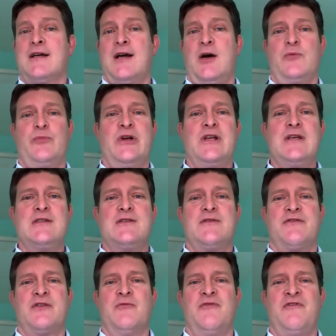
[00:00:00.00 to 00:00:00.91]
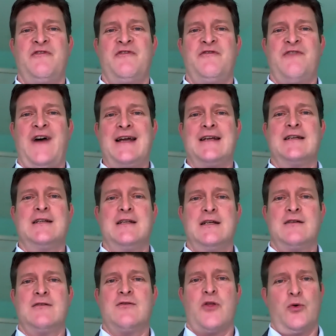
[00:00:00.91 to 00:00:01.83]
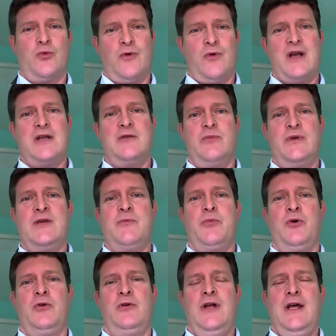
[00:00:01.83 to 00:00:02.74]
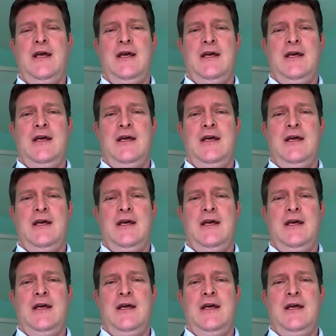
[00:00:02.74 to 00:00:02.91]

companies from finding the right people